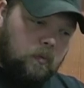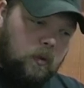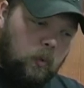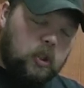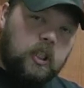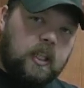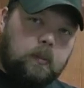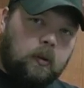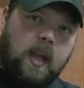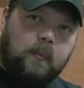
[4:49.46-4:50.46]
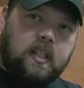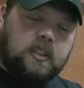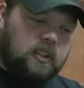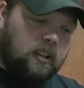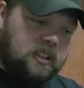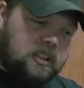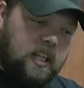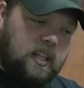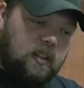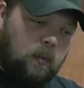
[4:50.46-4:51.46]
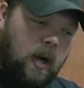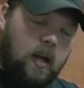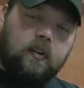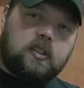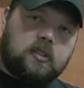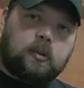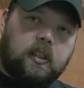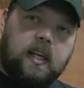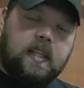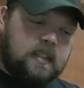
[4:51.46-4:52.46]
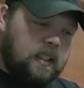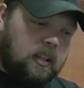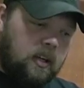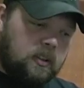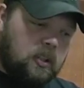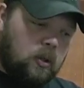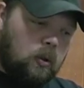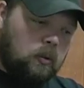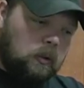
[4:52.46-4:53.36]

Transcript: once you get to playing with this, you're going to see, wow, this is really easy, you know, it's cool.